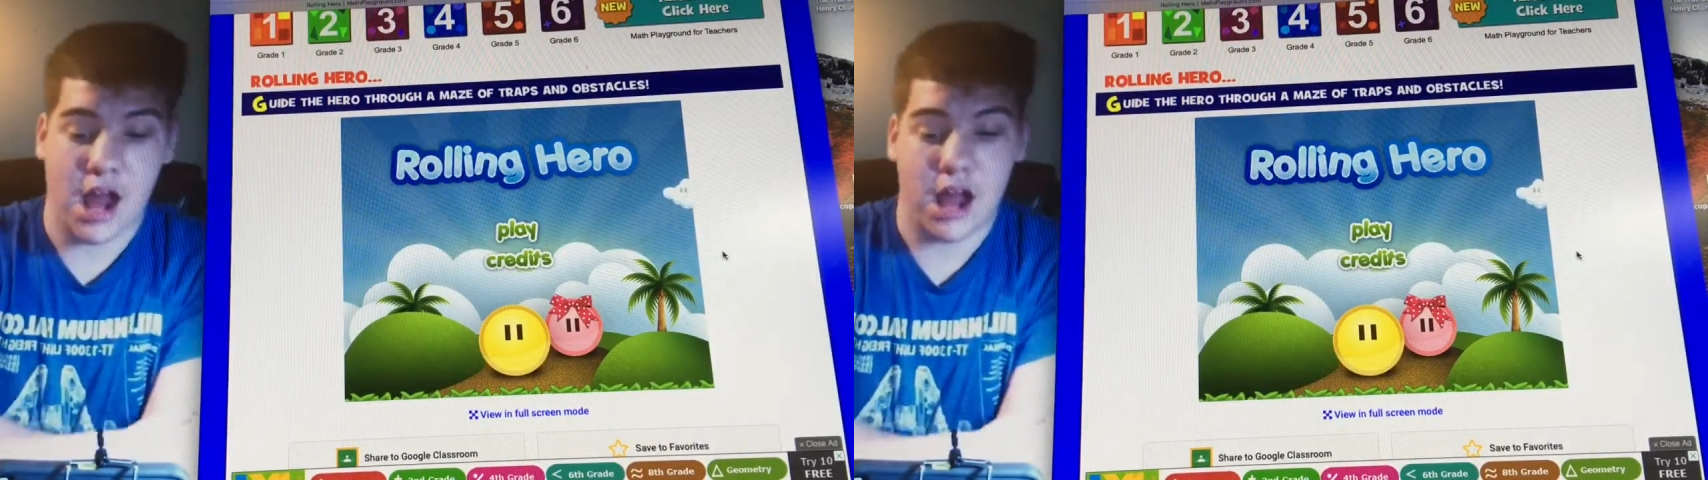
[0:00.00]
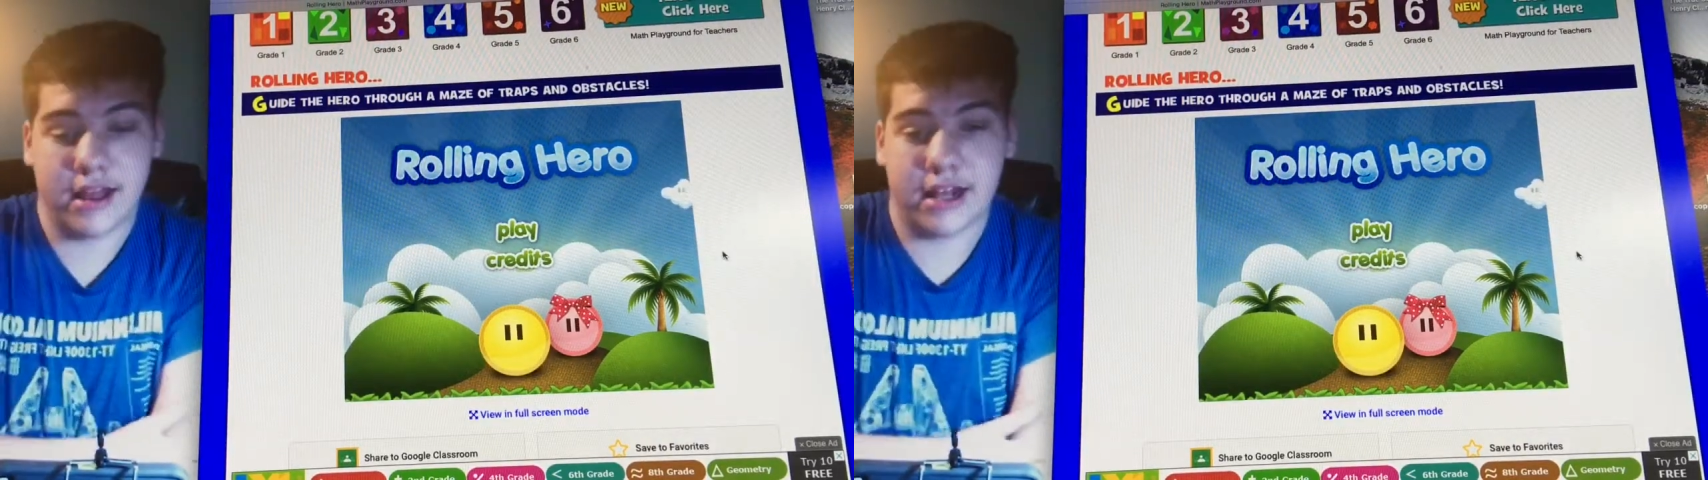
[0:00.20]

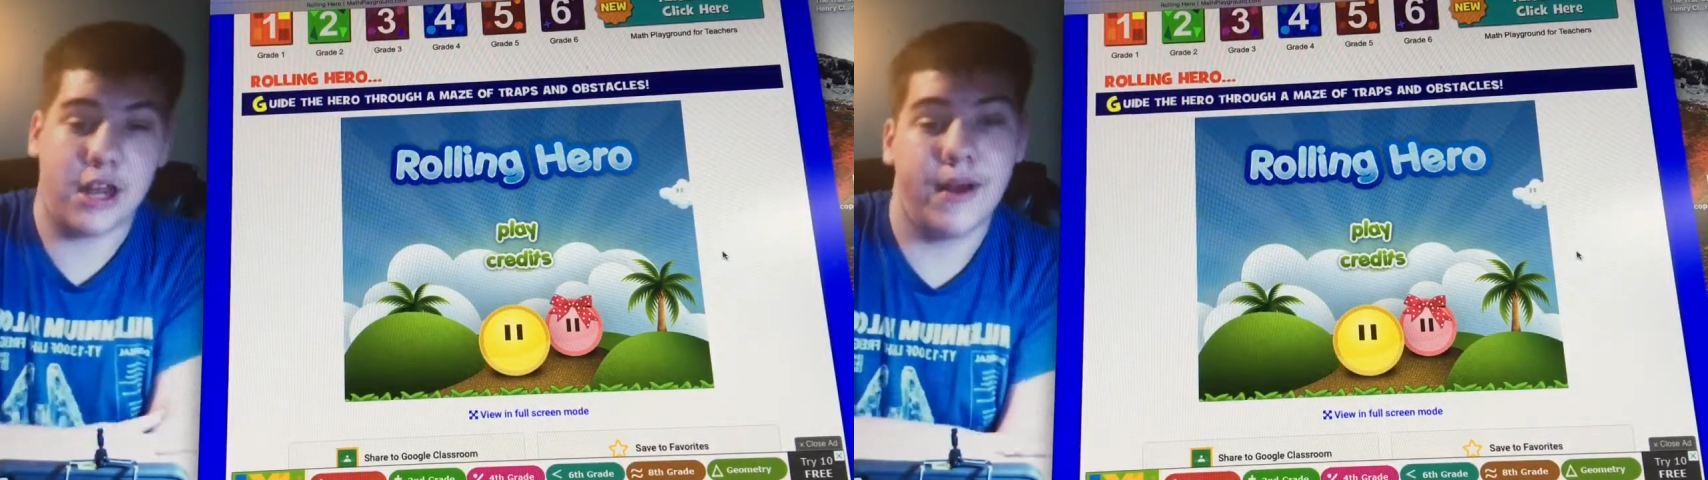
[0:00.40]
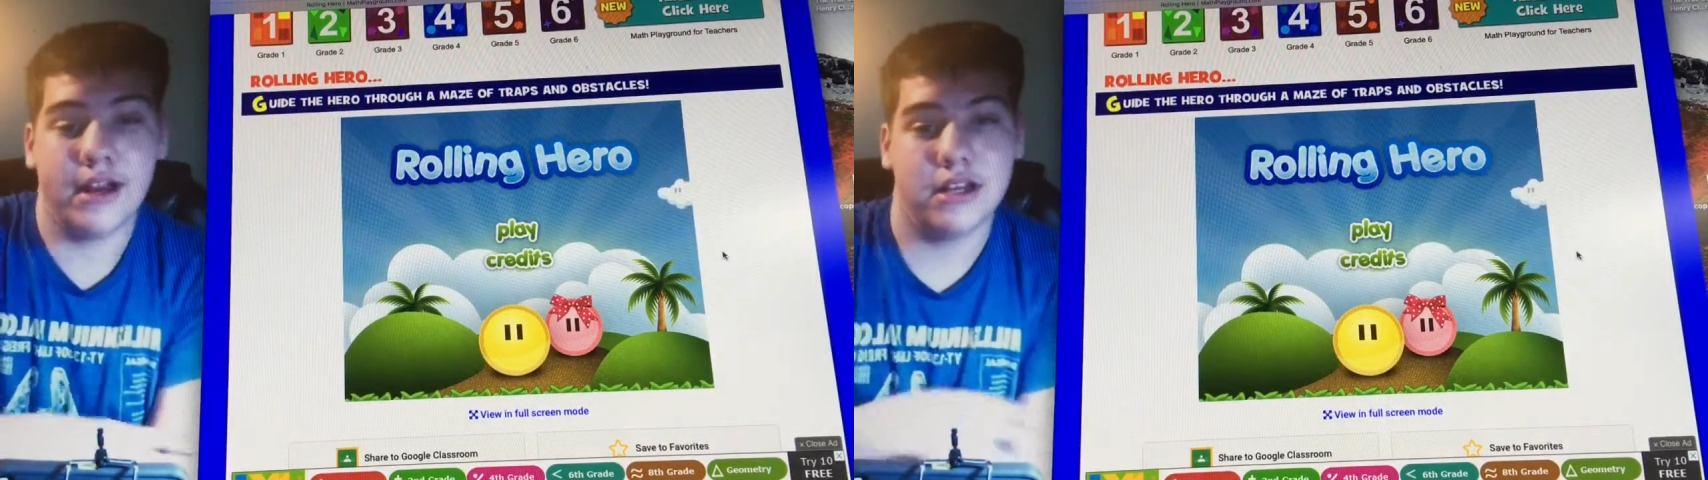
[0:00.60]
uh, let's
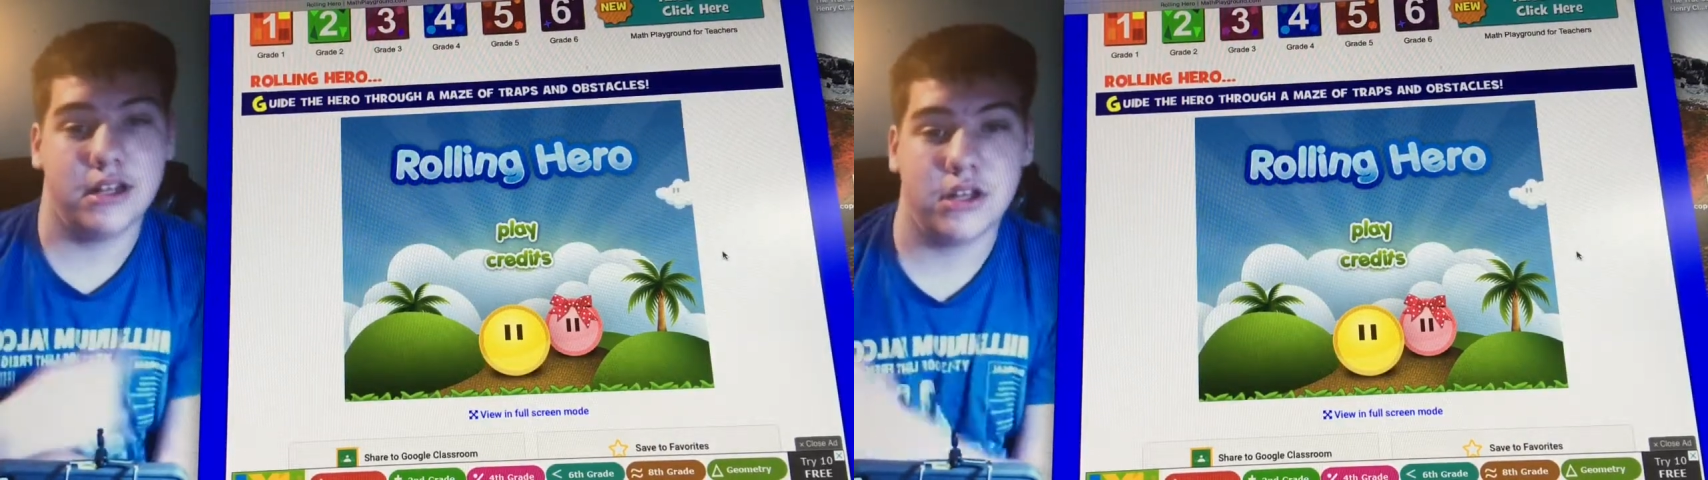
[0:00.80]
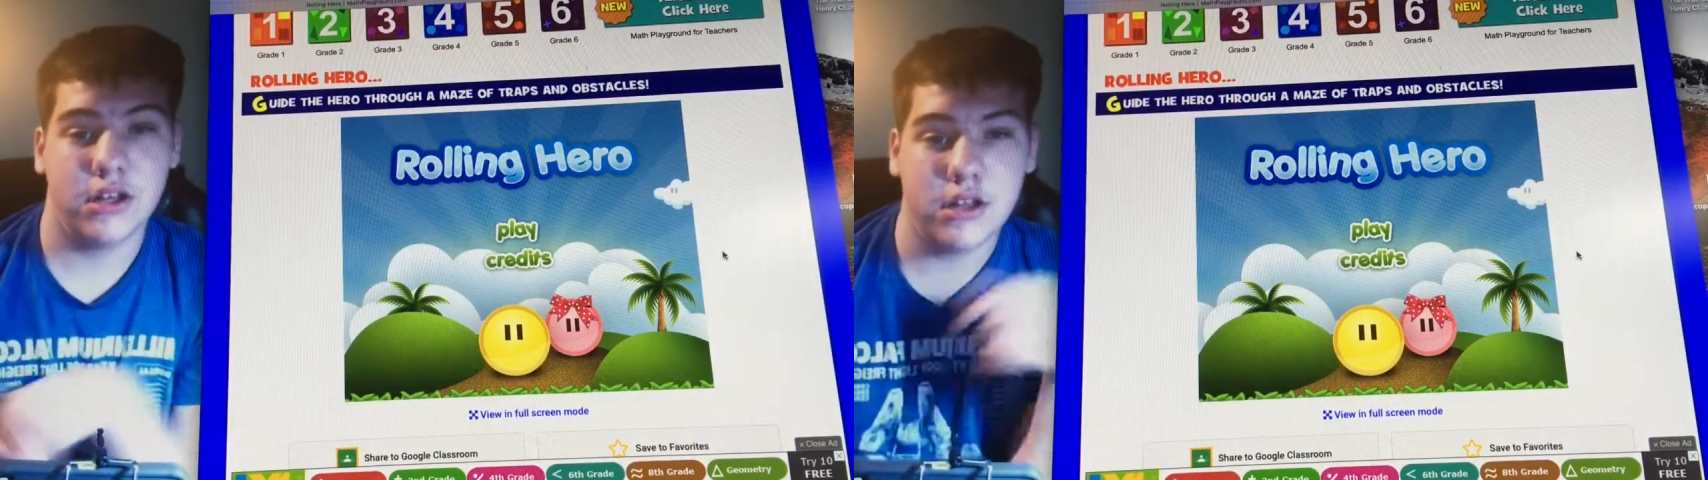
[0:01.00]
get right into
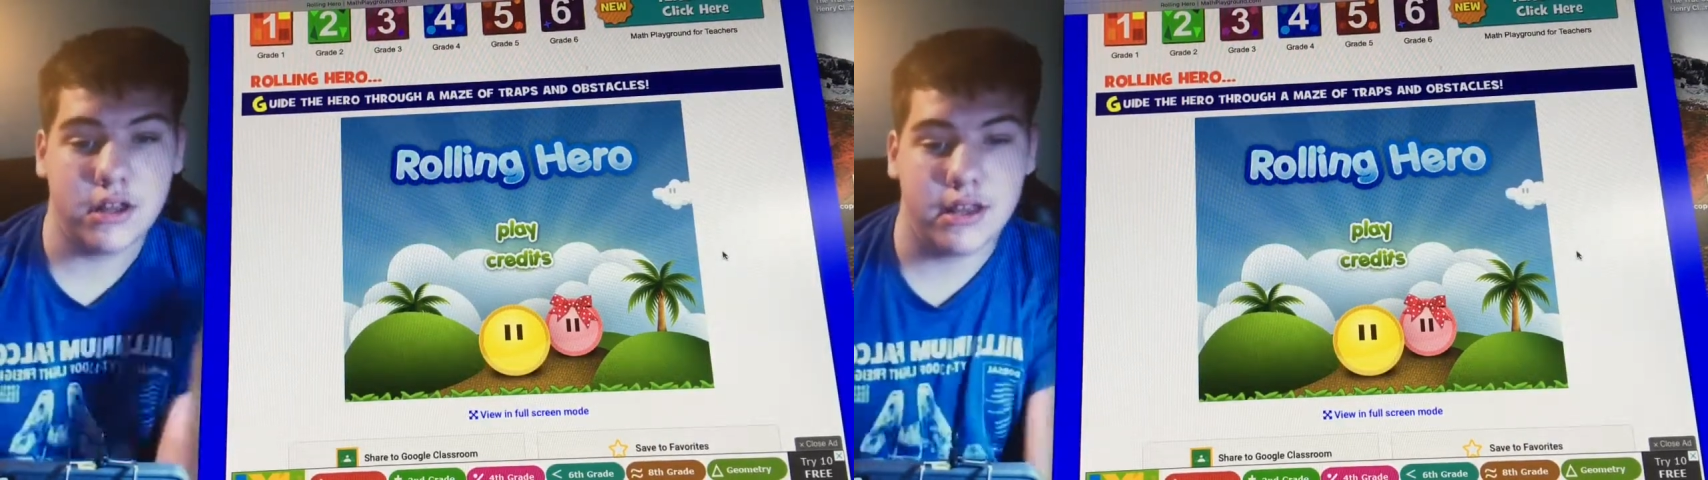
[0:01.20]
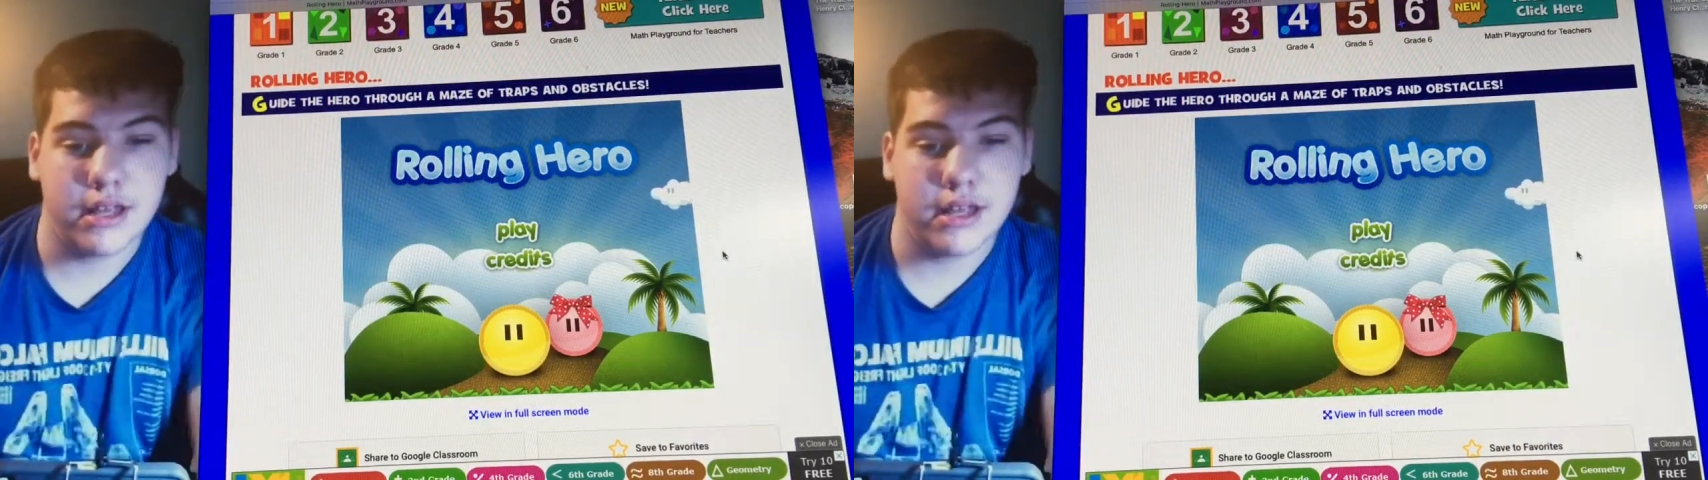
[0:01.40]
this